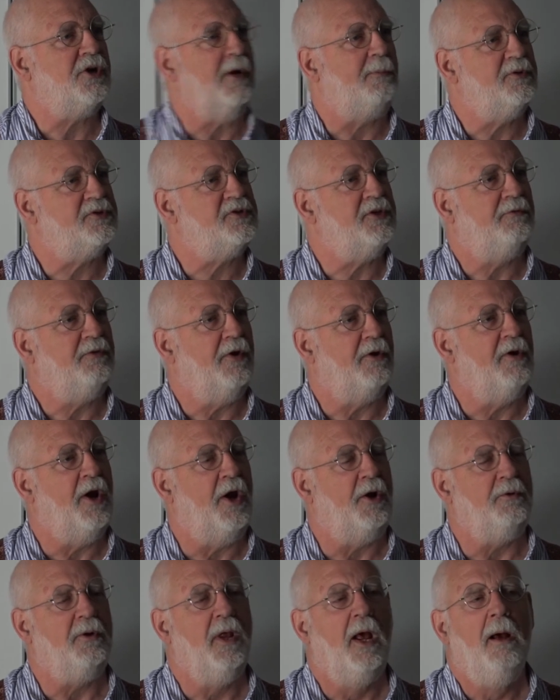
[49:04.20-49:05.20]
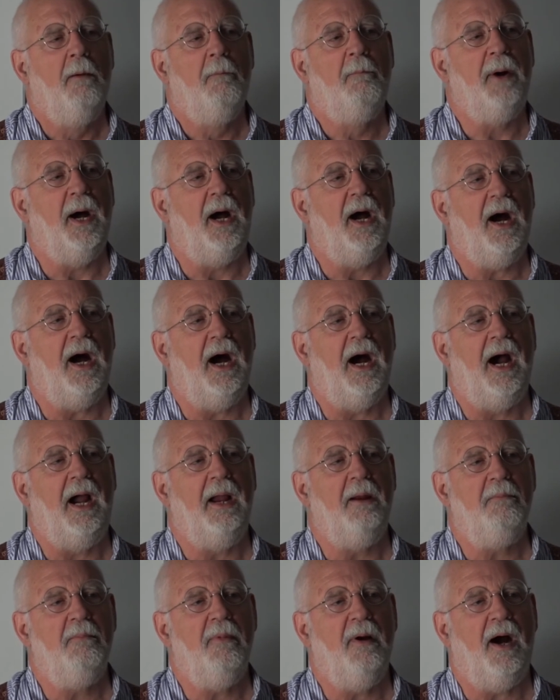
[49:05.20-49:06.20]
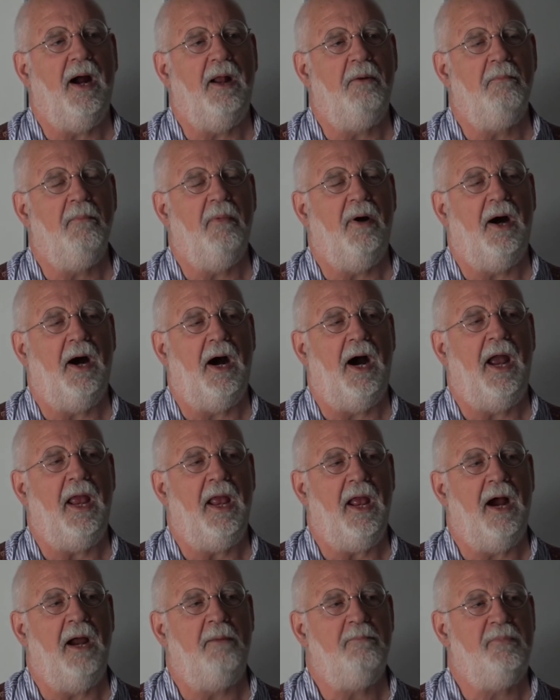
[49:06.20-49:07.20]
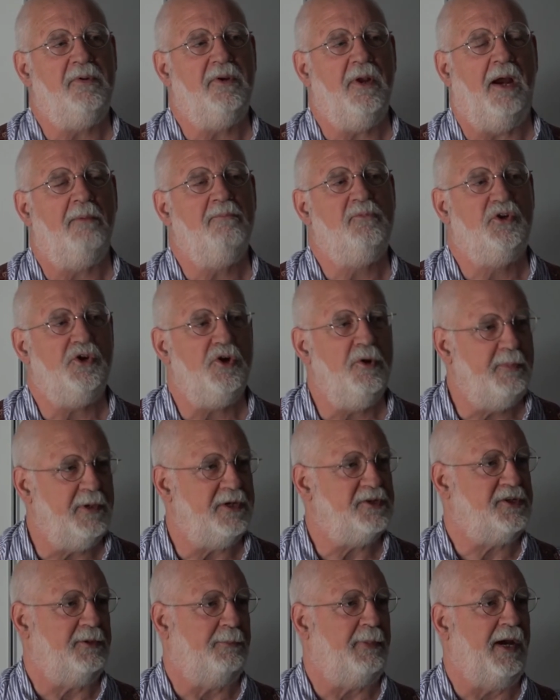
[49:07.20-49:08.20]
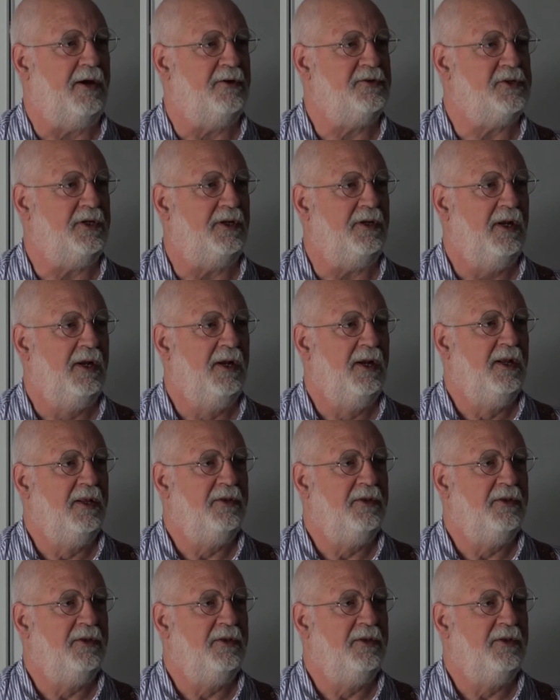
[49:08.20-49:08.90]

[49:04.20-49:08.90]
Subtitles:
troubles of your own." But I'm dubious about it.